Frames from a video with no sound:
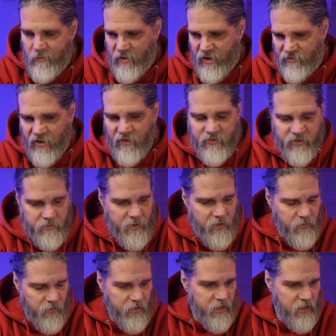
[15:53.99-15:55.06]
But I thought this would be
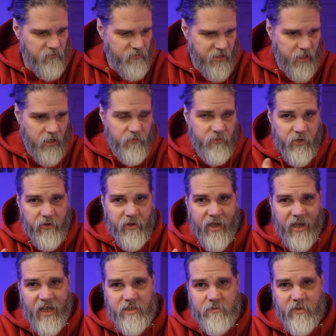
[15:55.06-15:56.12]
a really good video for you
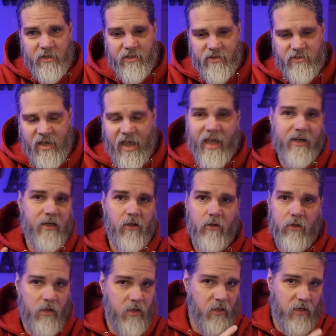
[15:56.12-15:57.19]
guys because I had to
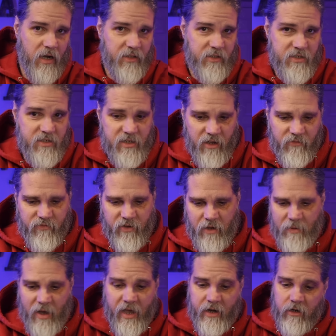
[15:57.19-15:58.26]
go look a lot of this stuff
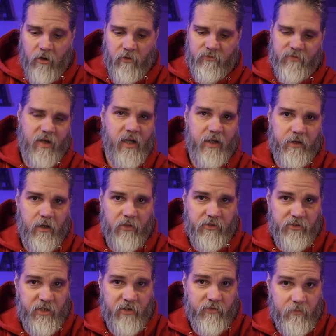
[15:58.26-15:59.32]
up. I had to go find all
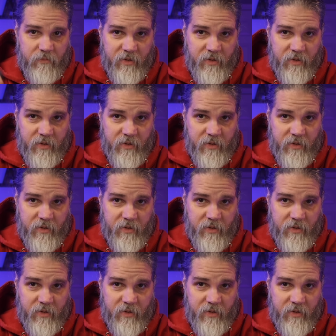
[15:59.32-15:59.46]
these different